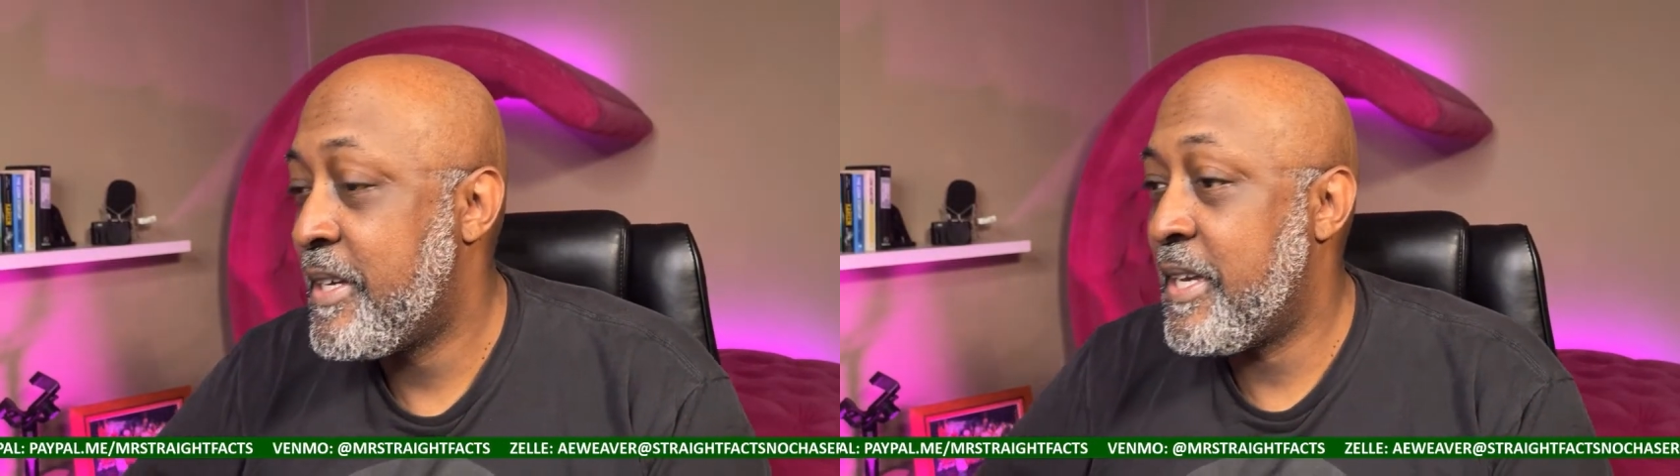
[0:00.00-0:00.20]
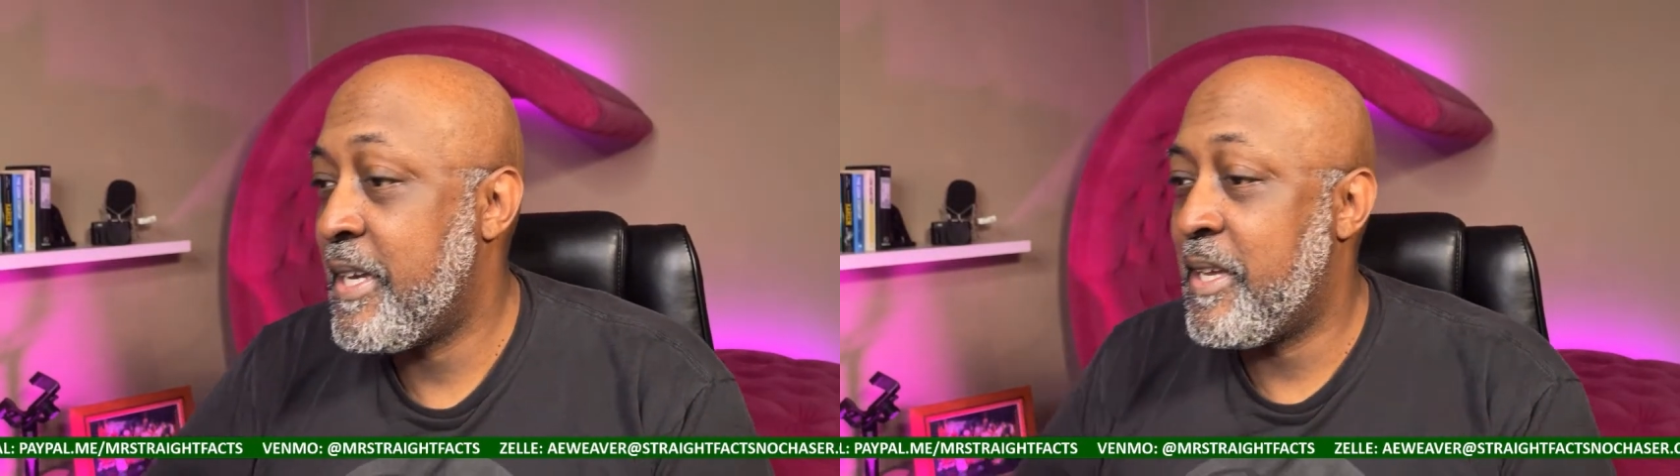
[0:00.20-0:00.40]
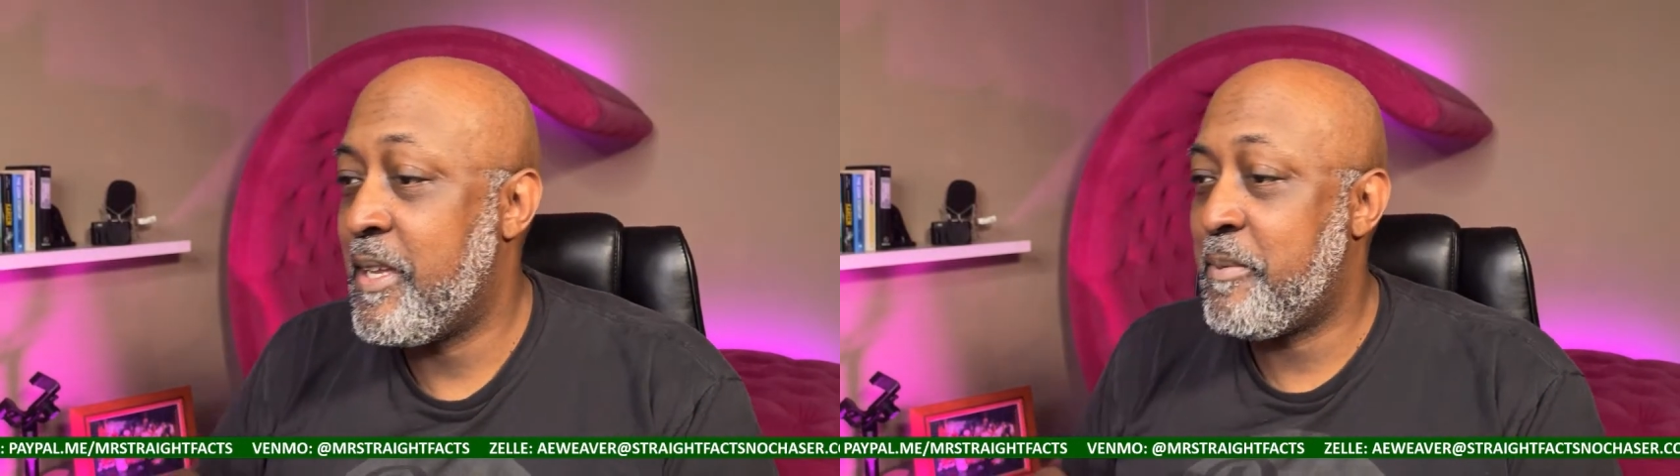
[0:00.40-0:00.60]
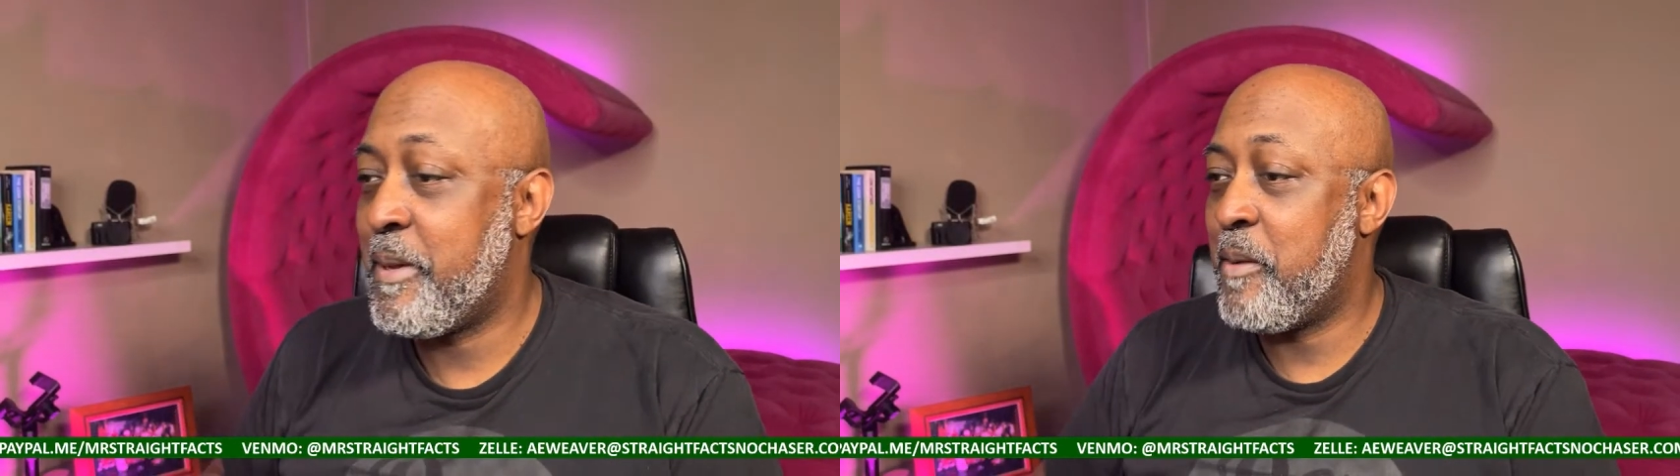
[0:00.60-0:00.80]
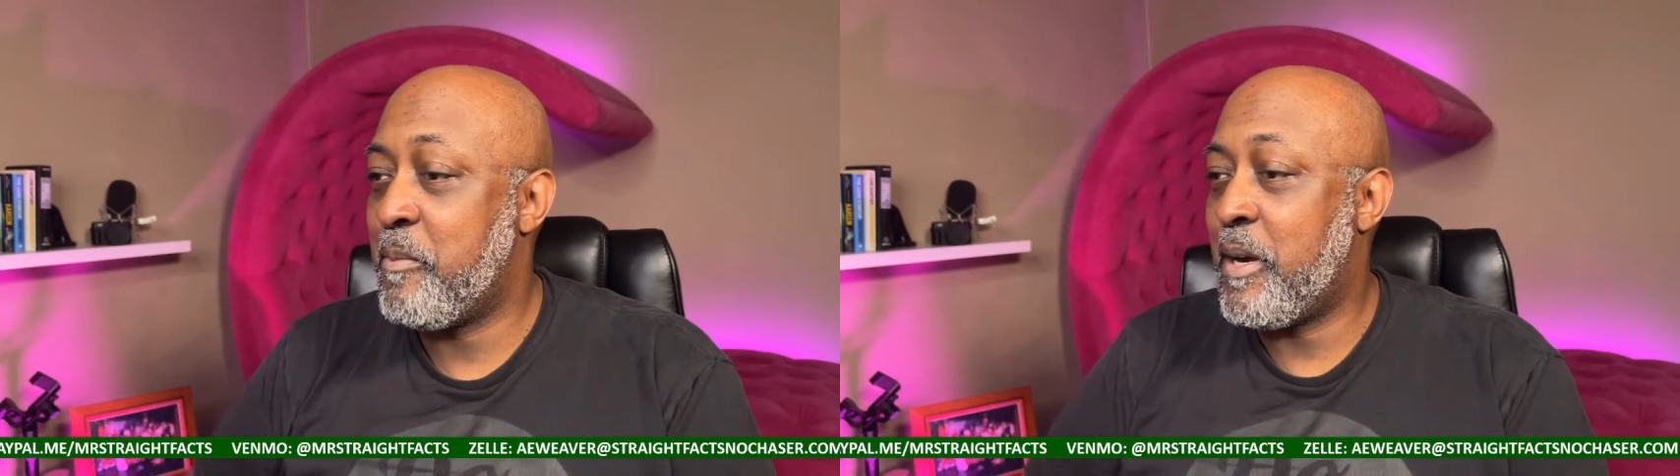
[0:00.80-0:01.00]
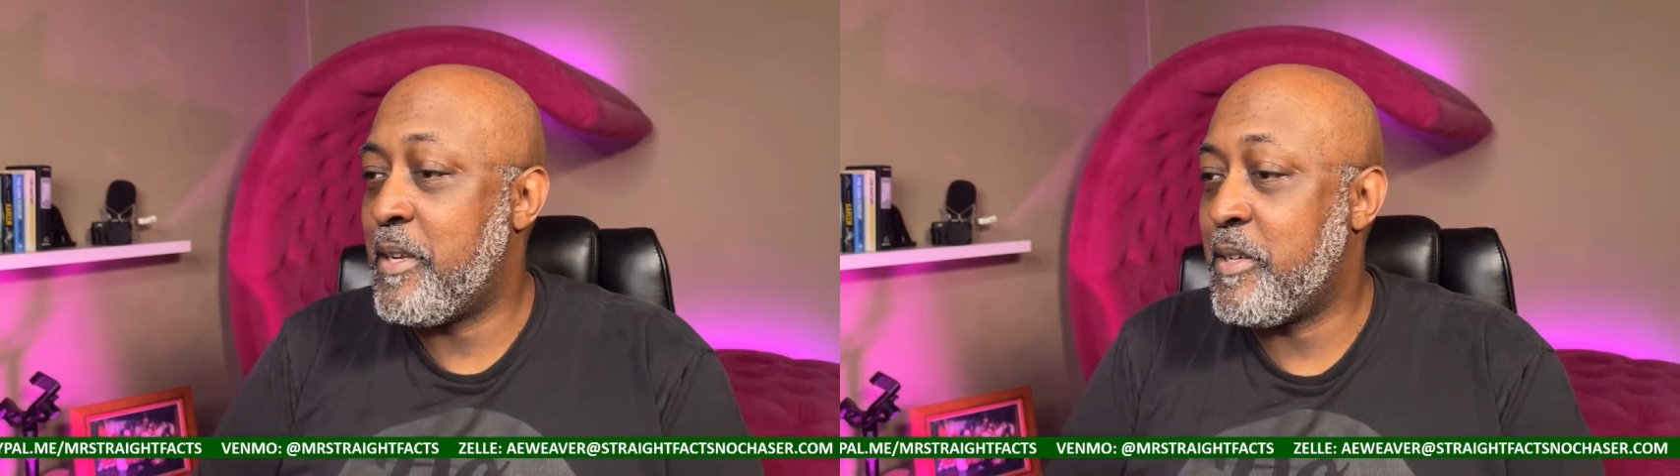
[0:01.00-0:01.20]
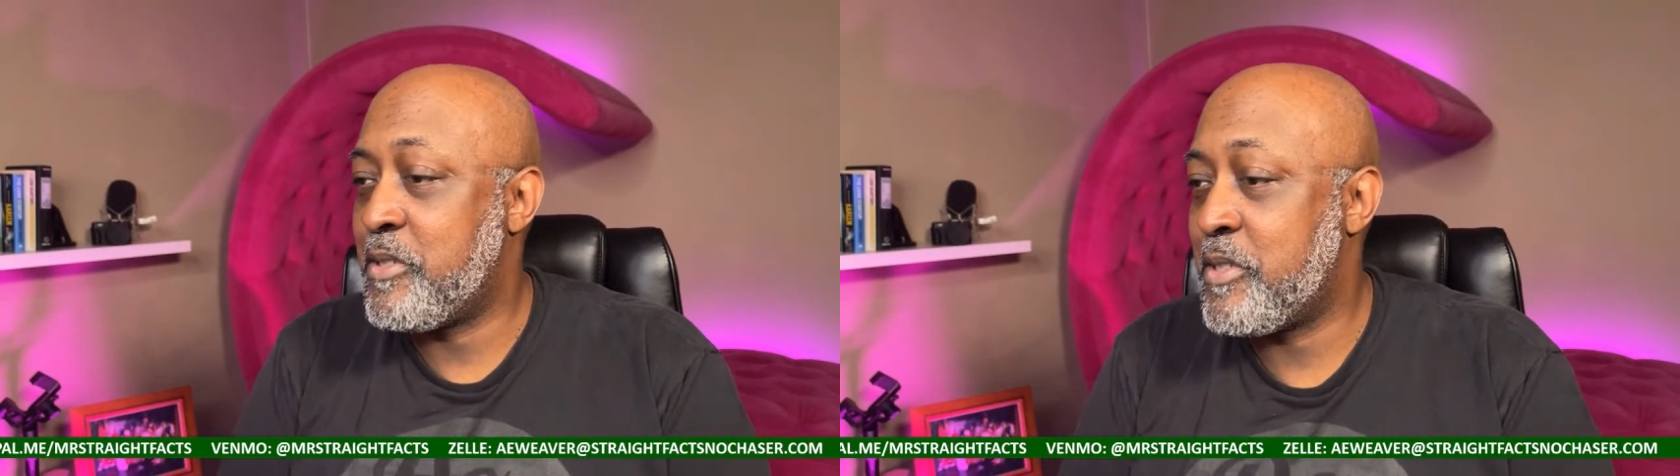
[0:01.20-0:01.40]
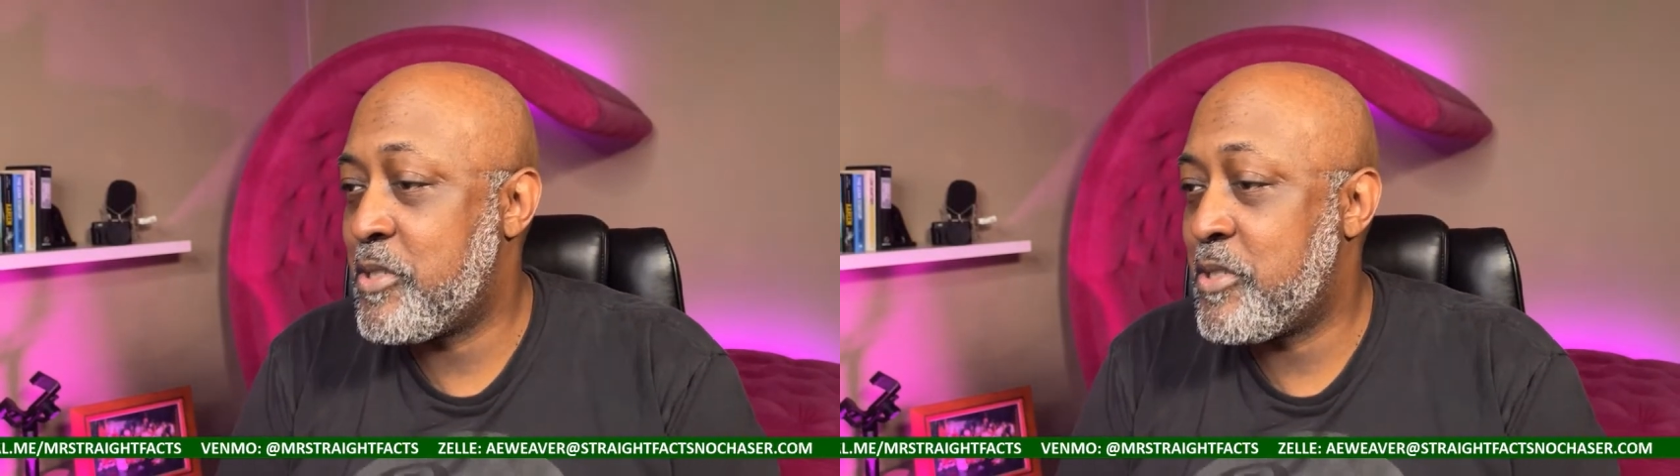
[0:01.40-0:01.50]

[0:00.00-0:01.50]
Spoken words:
and Pam Bondi are just